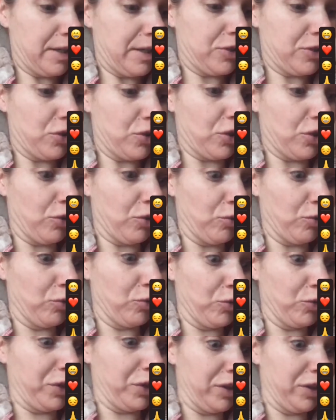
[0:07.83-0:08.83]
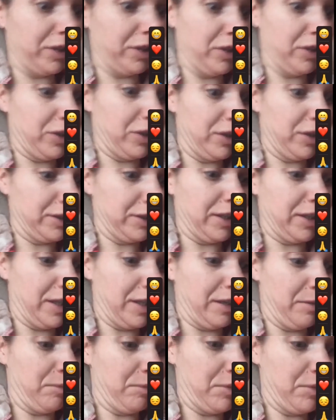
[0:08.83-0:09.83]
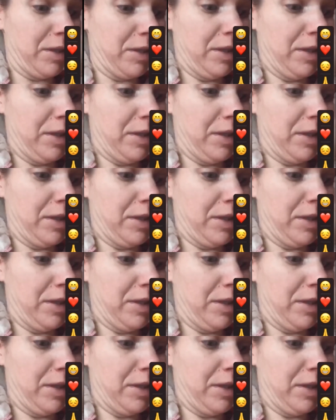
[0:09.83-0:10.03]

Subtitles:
It took a really long time.